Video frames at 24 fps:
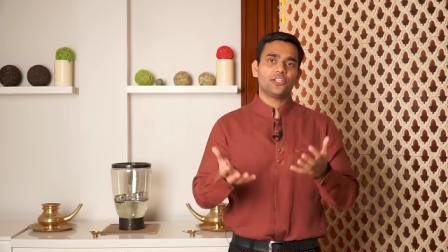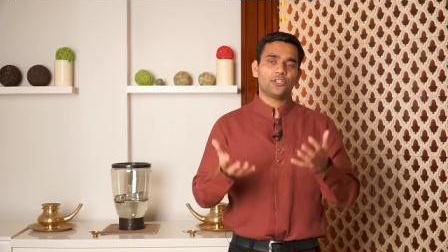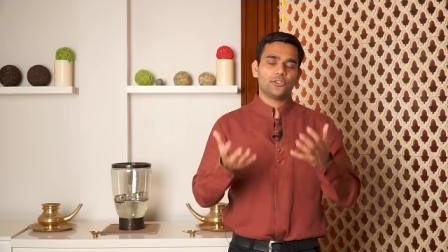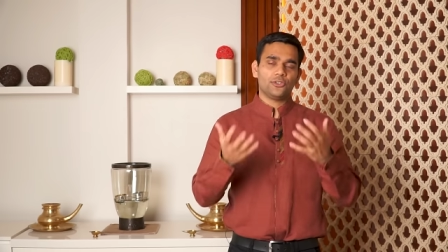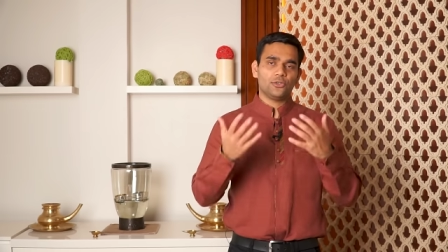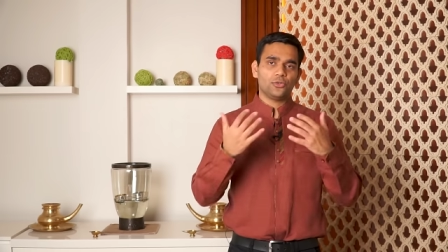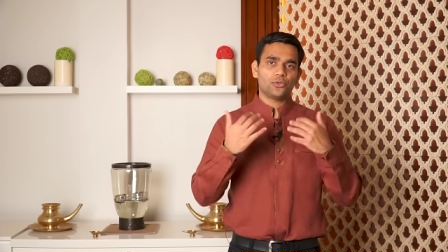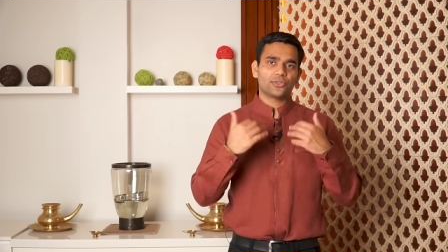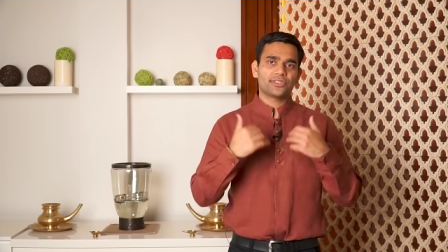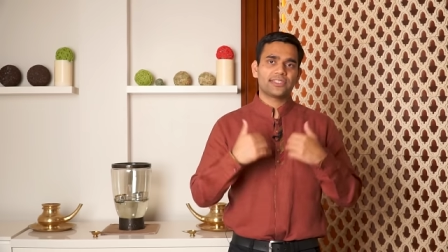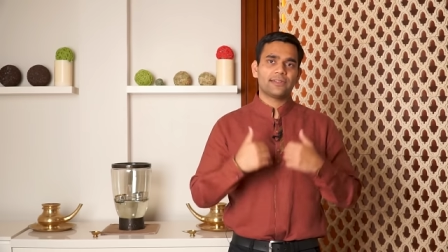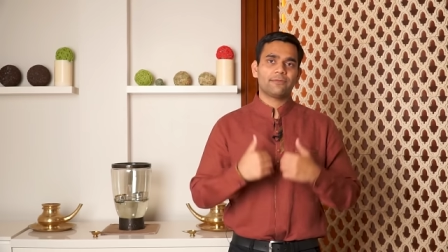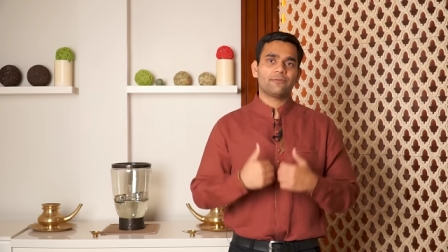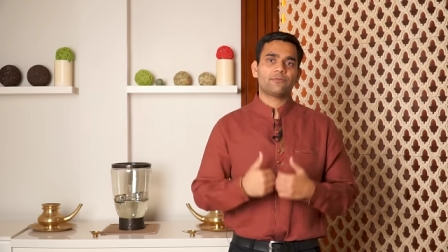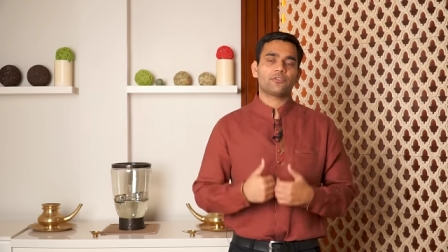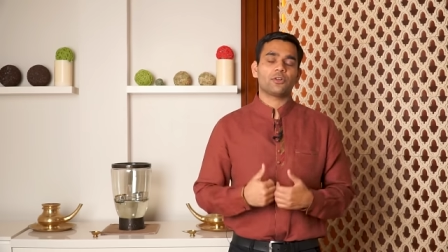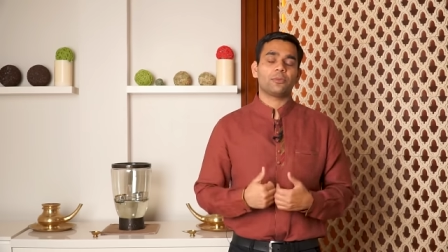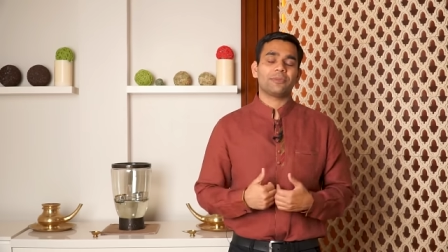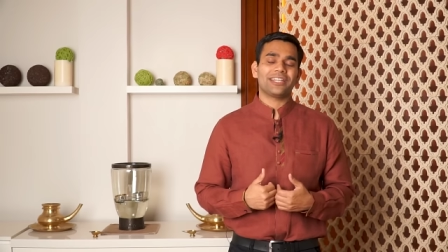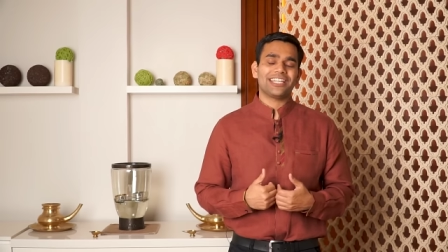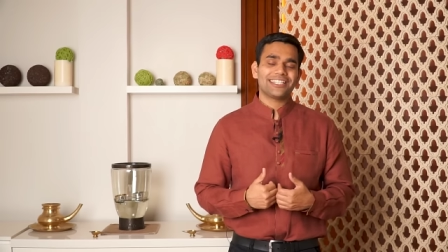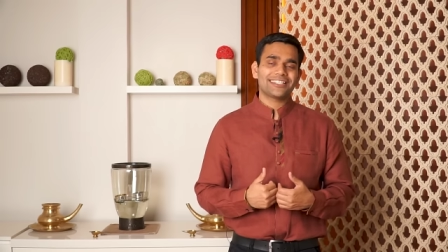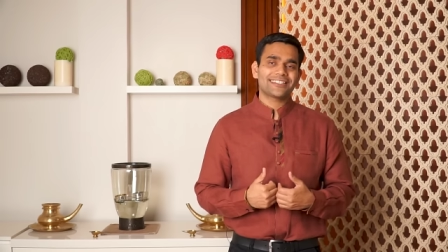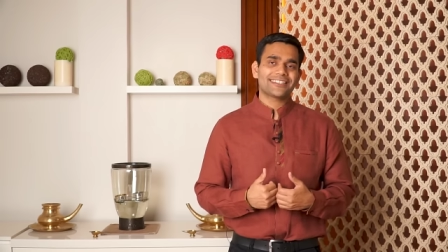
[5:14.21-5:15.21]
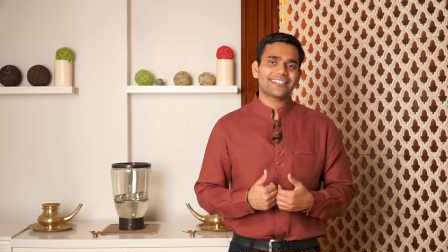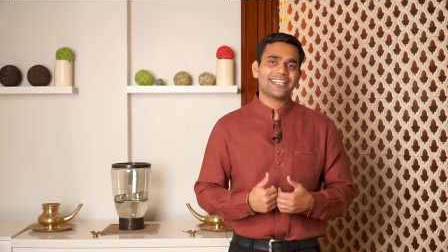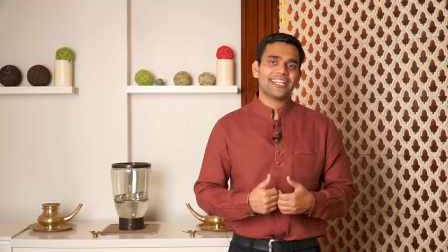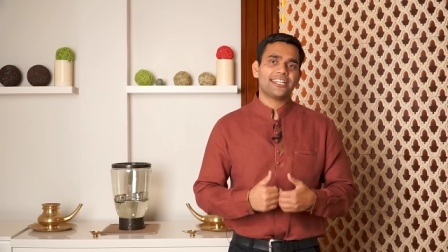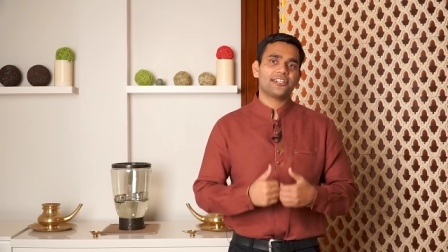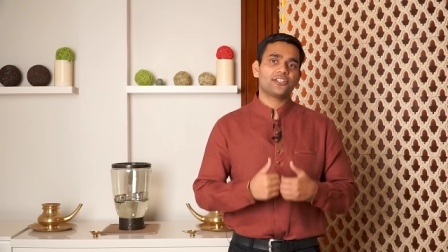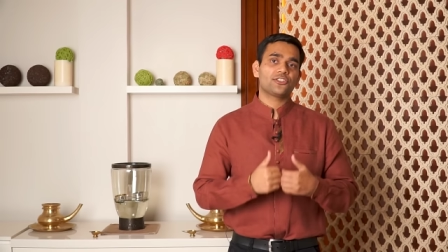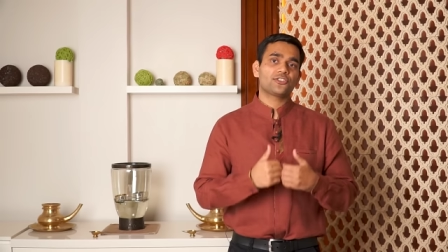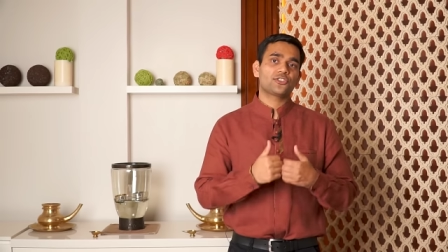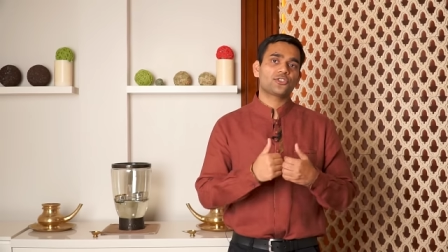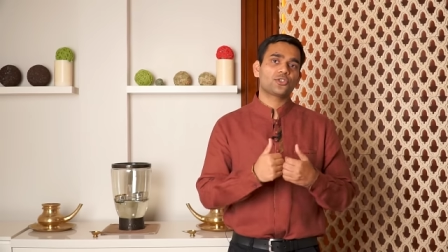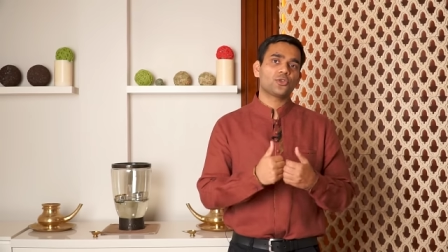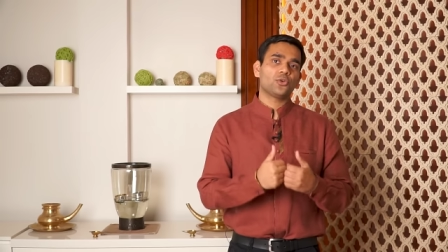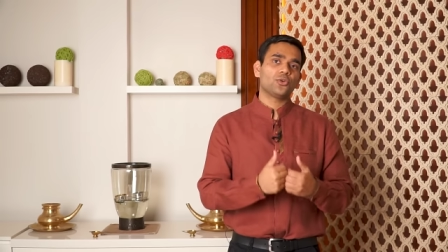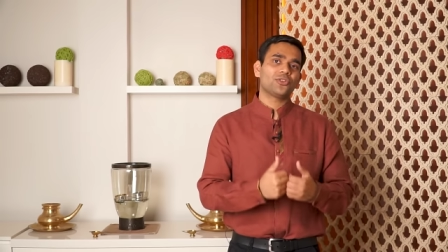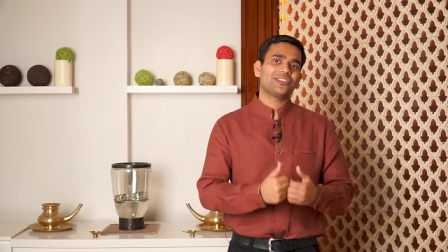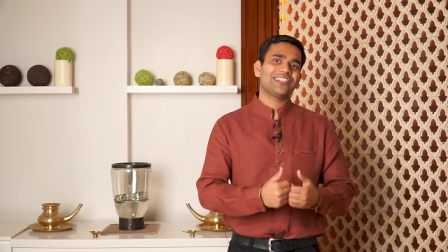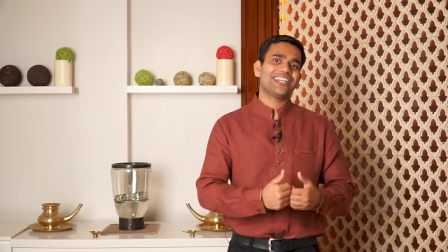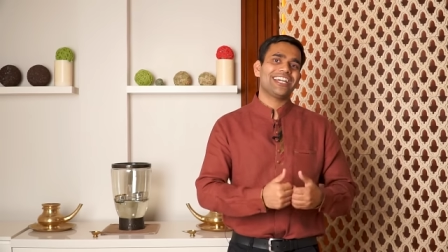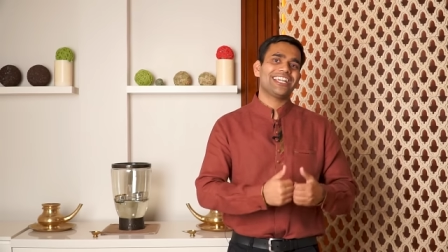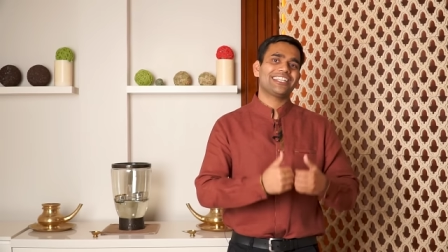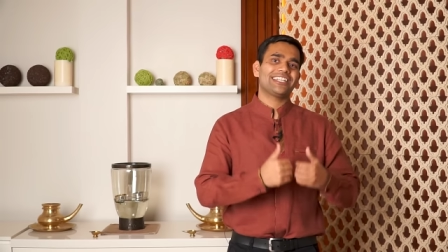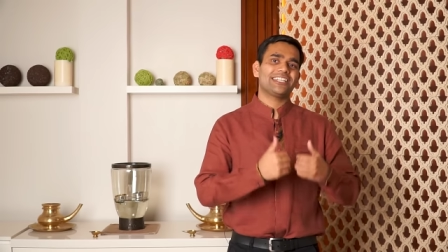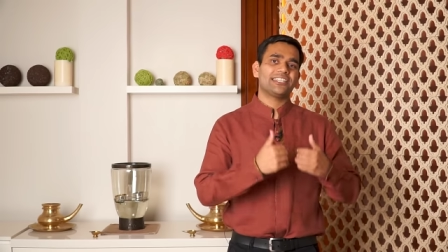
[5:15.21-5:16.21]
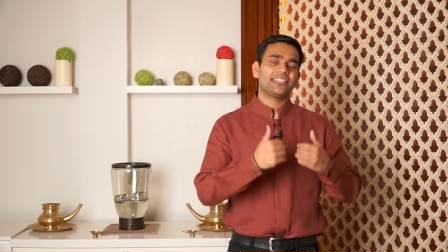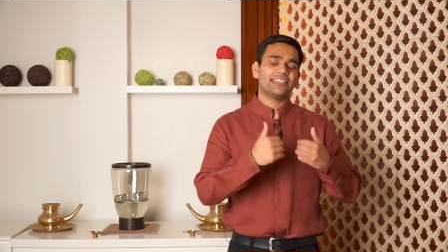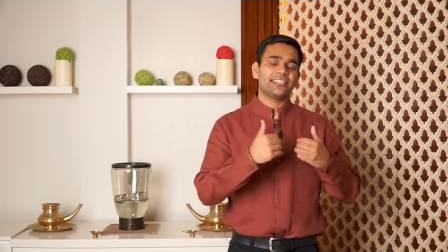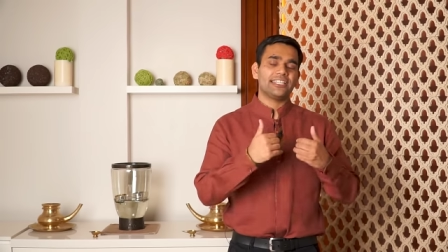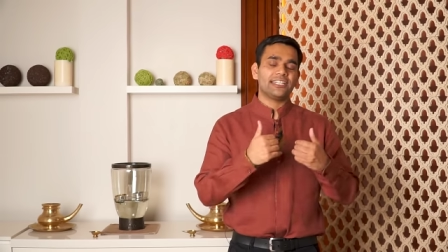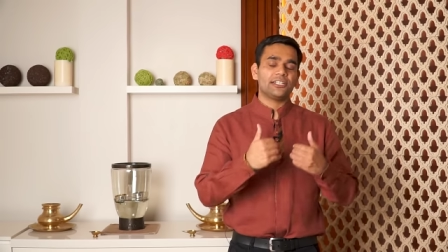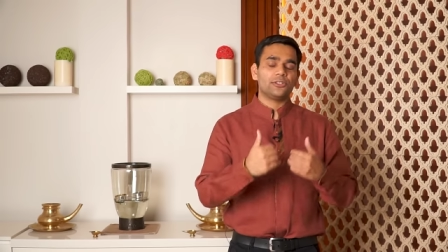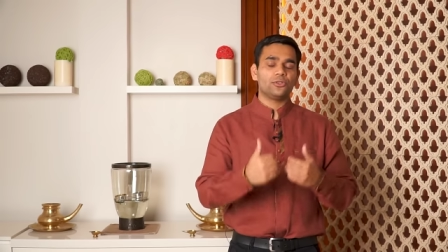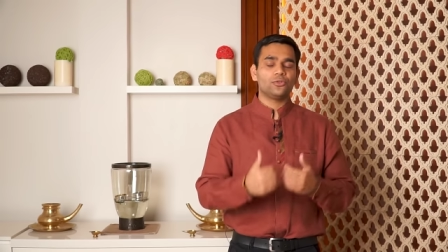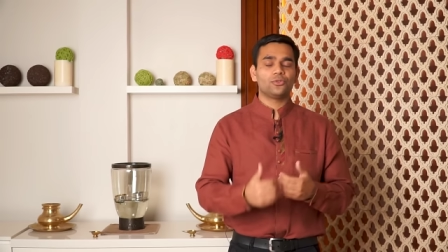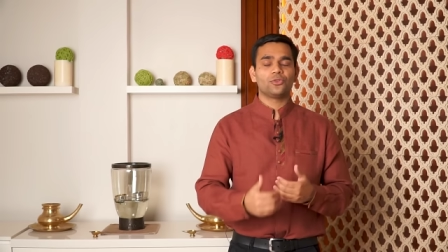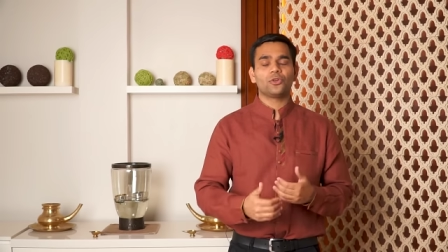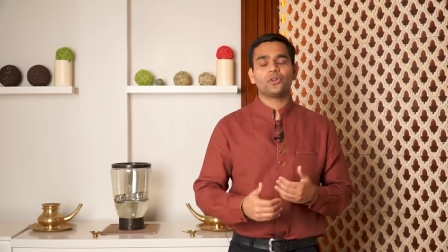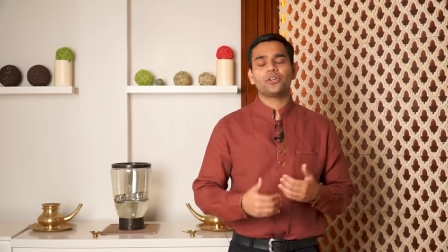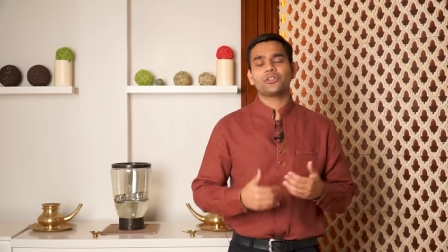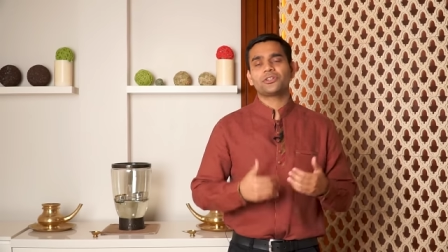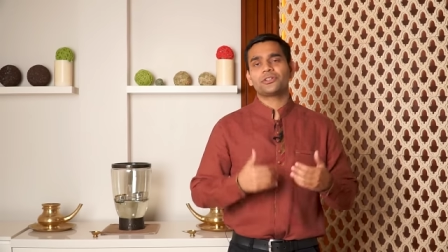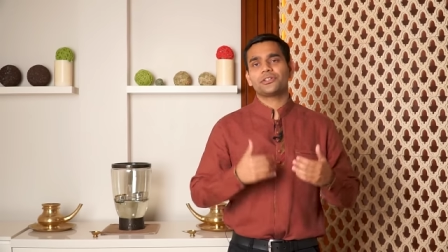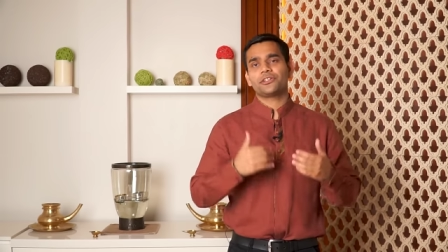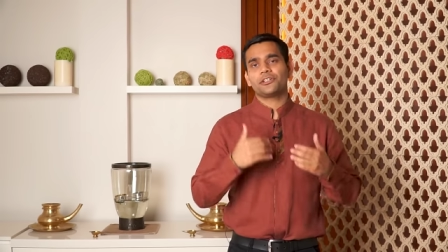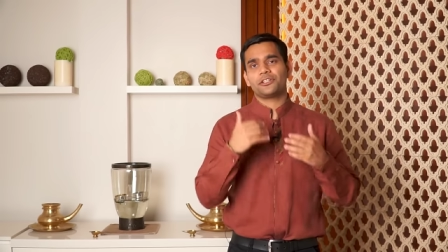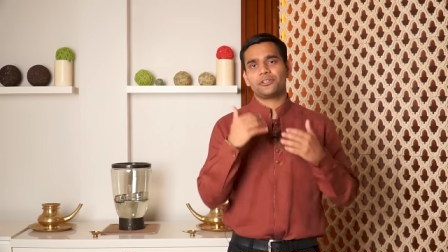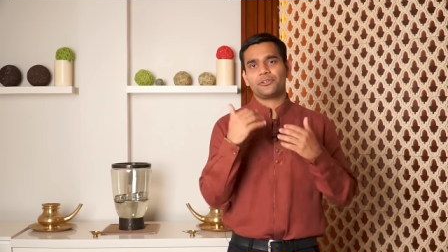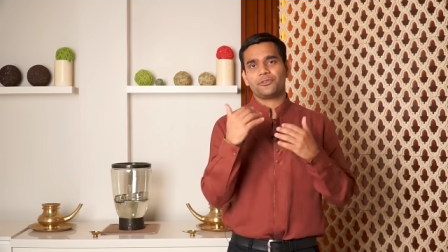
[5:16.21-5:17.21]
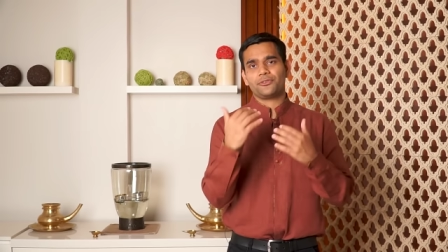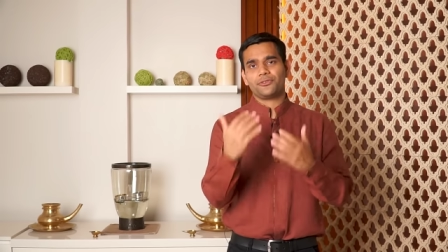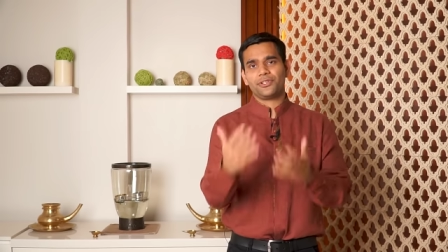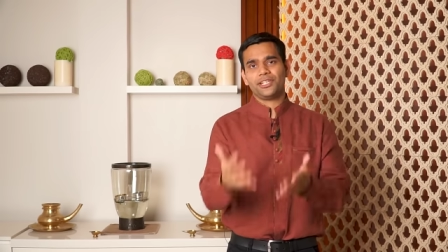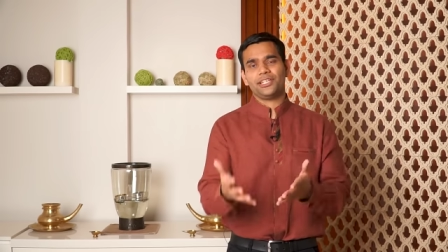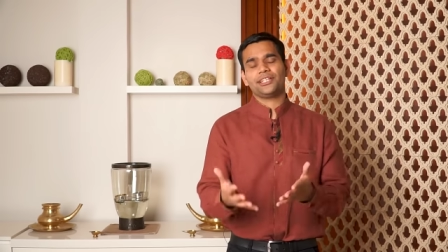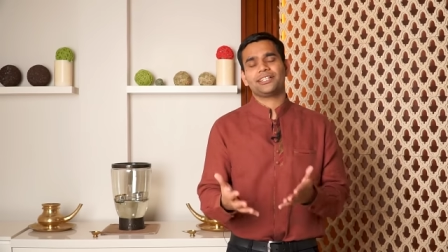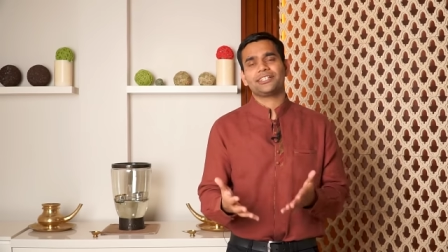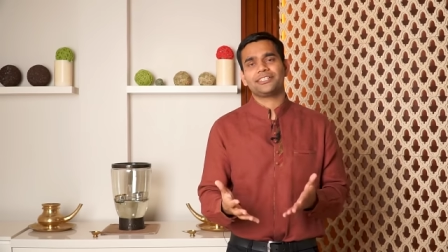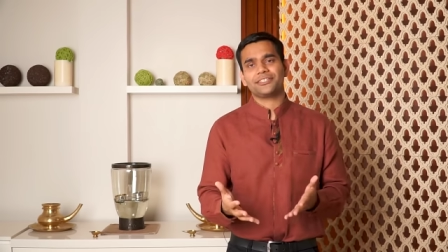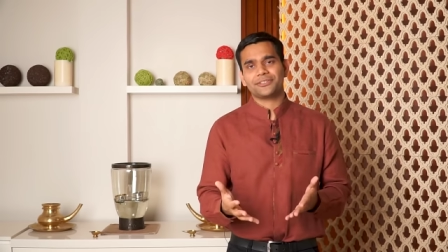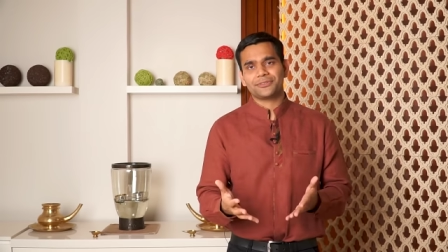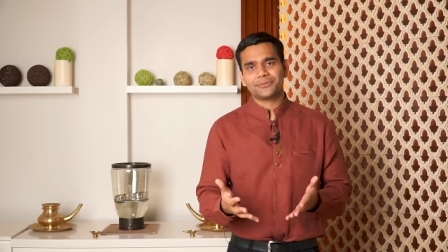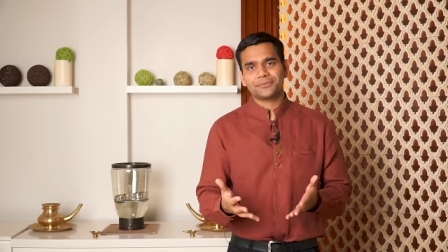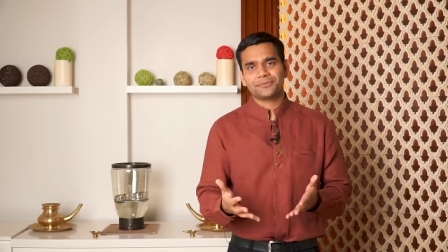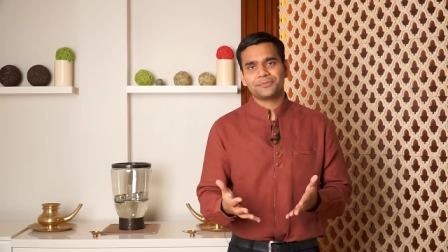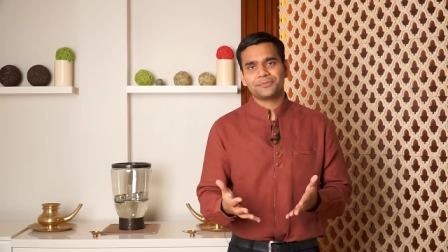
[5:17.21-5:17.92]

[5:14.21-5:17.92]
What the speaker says: use them from inside so that they do not reoccur.